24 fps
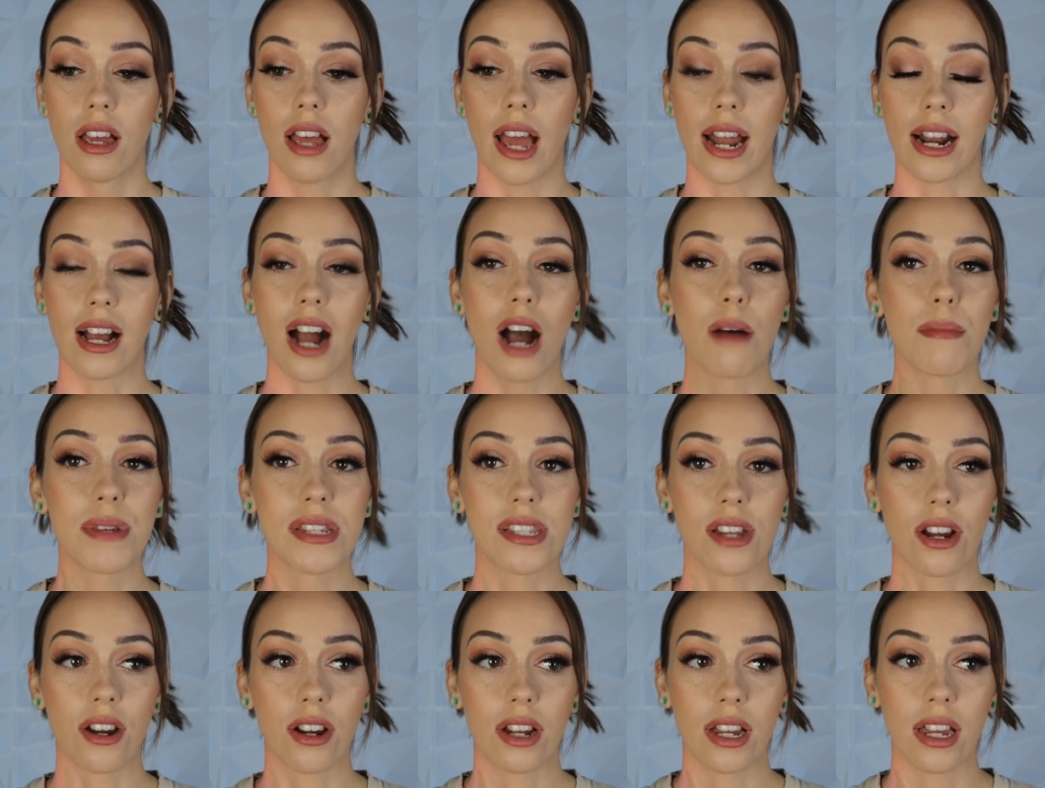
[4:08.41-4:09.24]
And
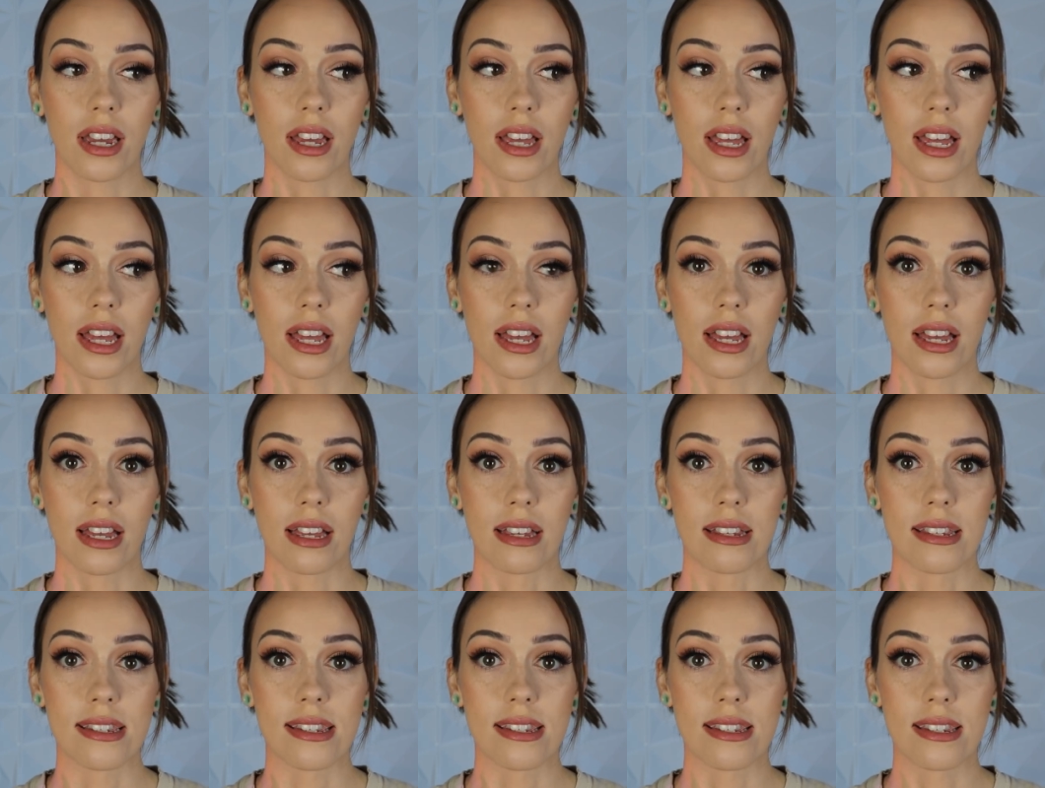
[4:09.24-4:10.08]
commissary
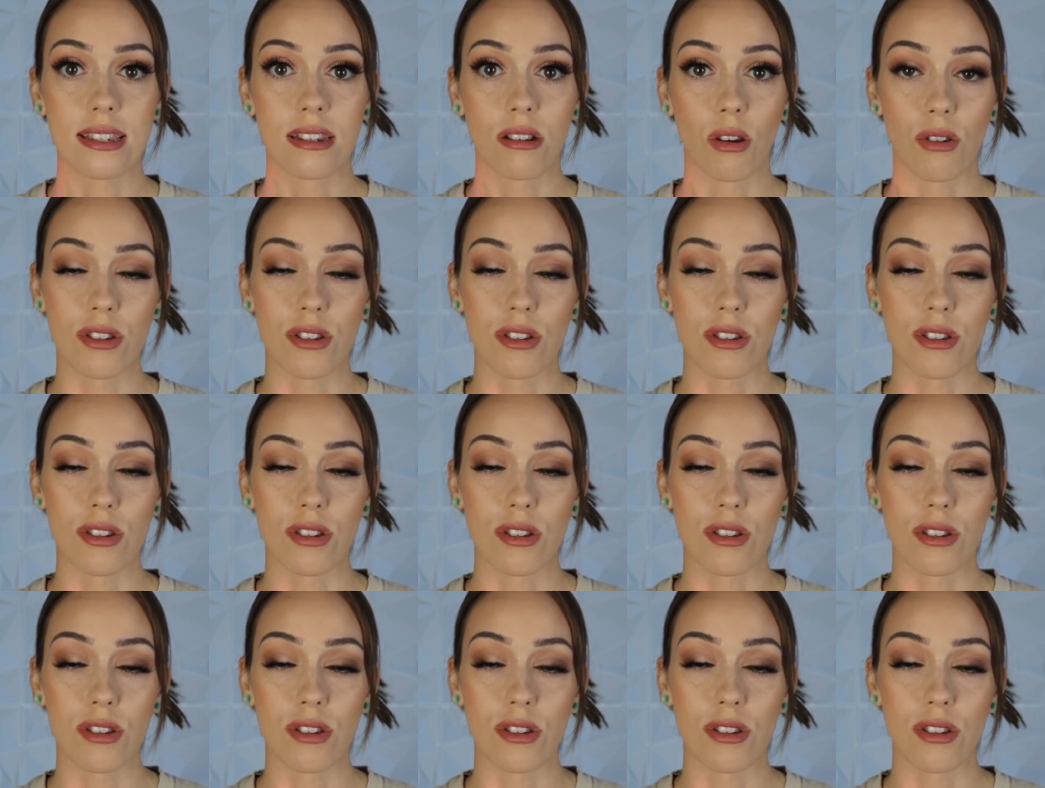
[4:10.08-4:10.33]
is,